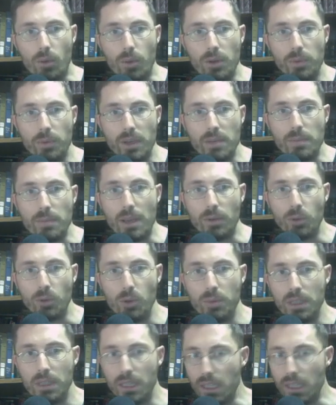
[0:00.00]
we read, "May
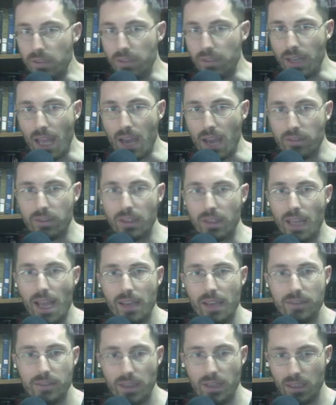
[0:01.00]
Reuben live an
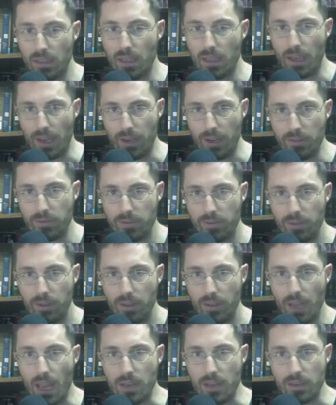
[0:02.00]
everlasting life
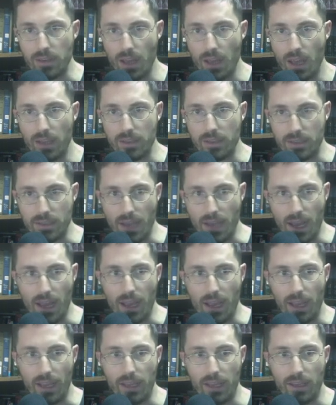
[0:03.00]
and not
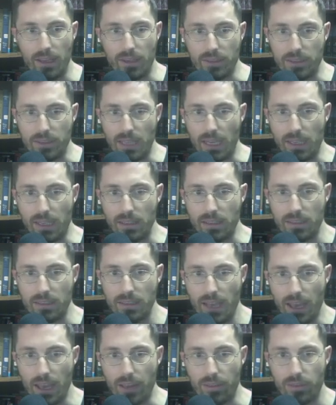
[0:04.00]
die a second
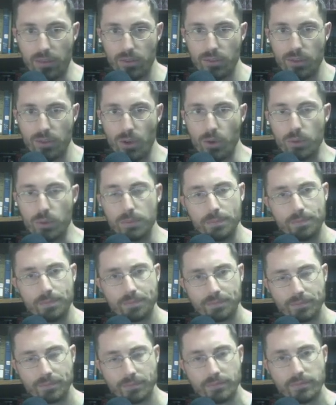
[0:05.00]
death." So
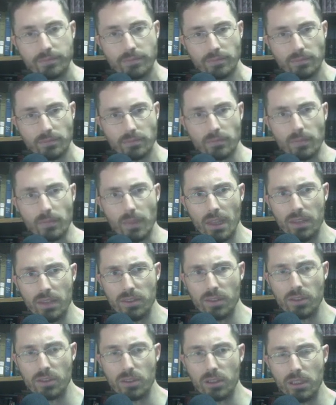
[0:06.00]

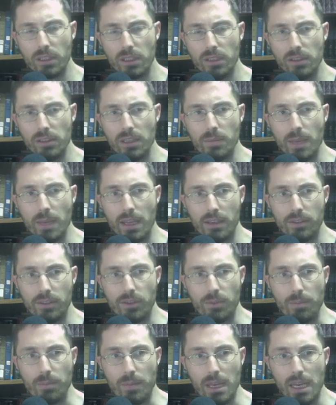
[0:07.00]
this is clearly meant
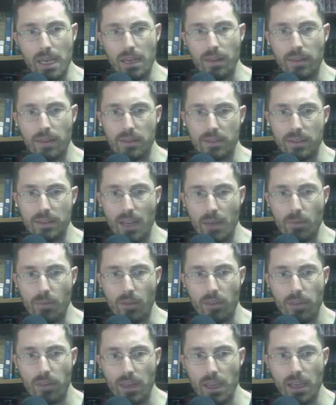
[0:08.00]
to mean the same
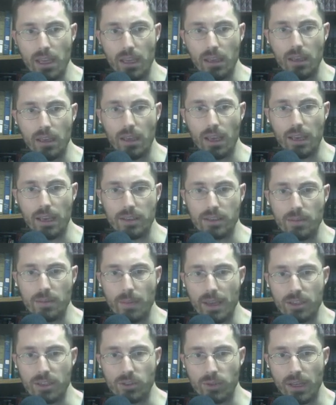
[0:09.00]
thing as the
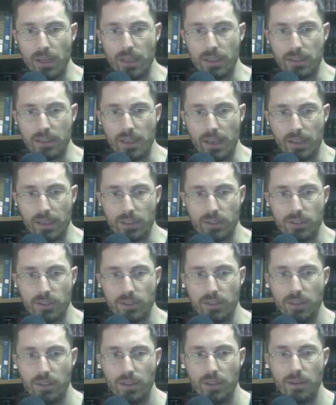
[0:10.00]
Masoretic
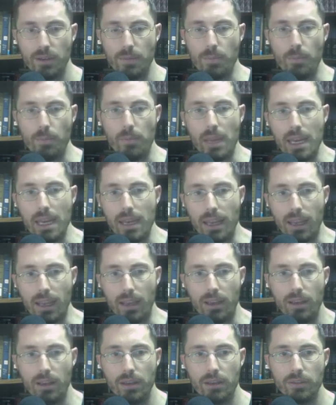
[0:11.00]
text's
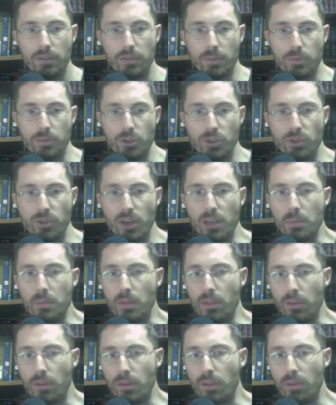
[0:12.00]
meaning from
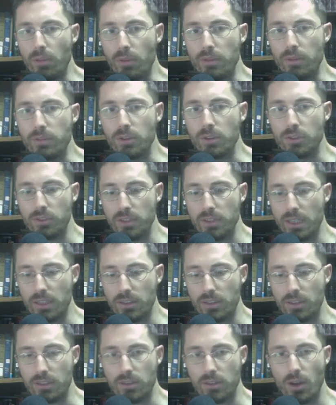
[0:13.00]
Deuteronomy 33, verse
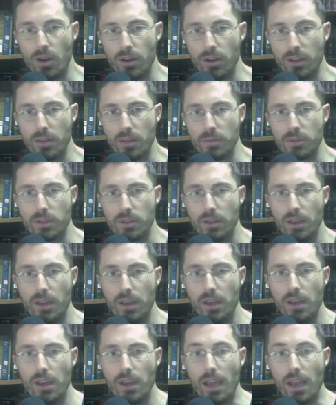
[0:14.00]
6. The Targums,
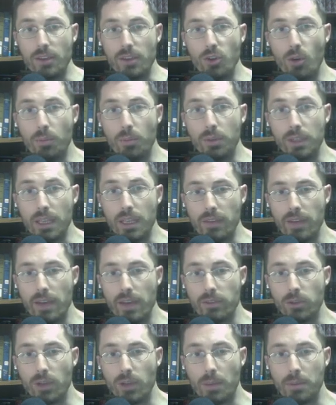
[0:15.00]
I don't believe,
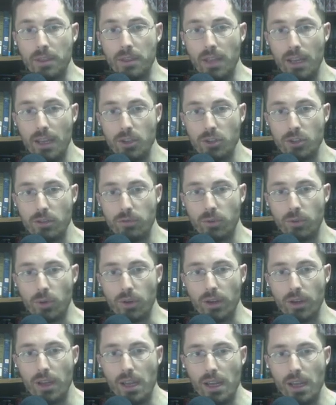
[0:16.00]
have a reputation
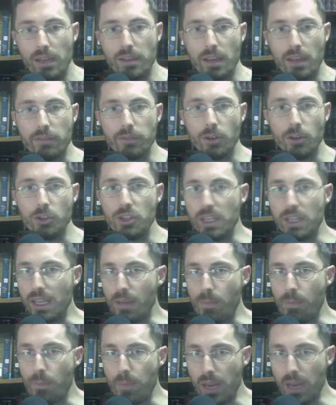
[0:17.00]
for
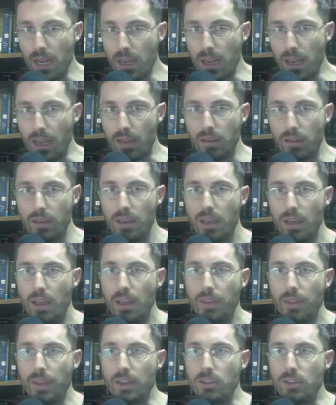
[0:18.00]
diverging in meaning.
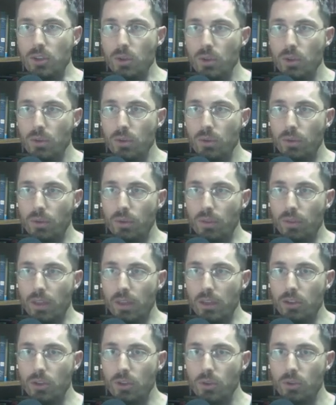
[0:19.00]
They do
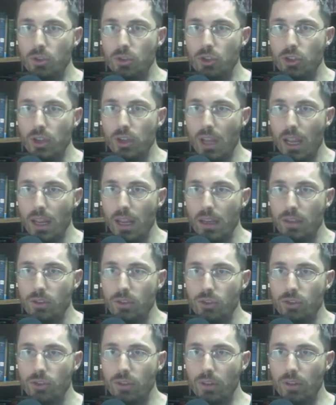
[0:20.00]

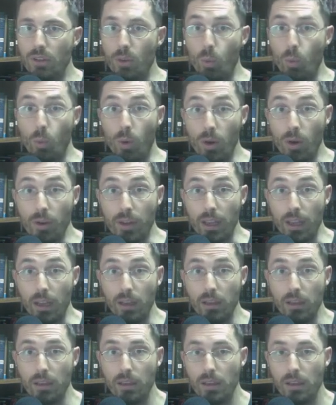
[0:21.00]
change the
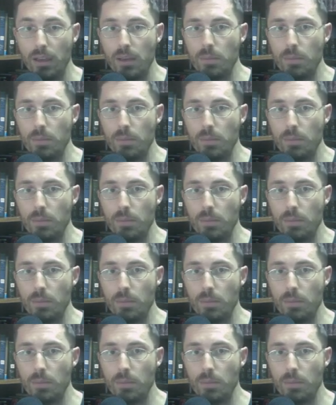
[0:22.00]
wording